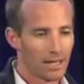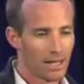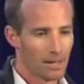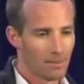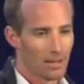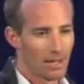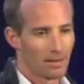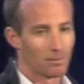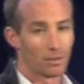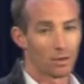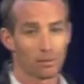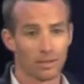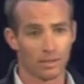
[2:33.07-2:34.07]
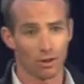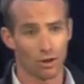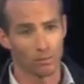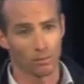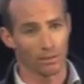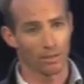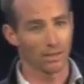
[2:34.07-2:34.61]
And monopolies are
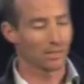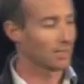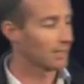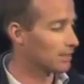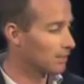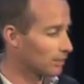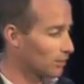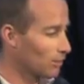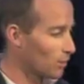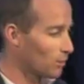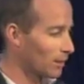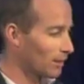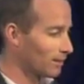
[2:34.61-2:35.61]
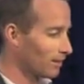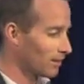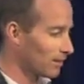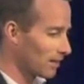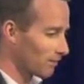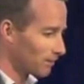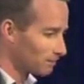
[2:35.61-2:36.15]
horrible things until you own one, I
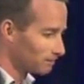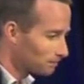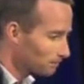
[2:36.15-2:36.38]
discovered.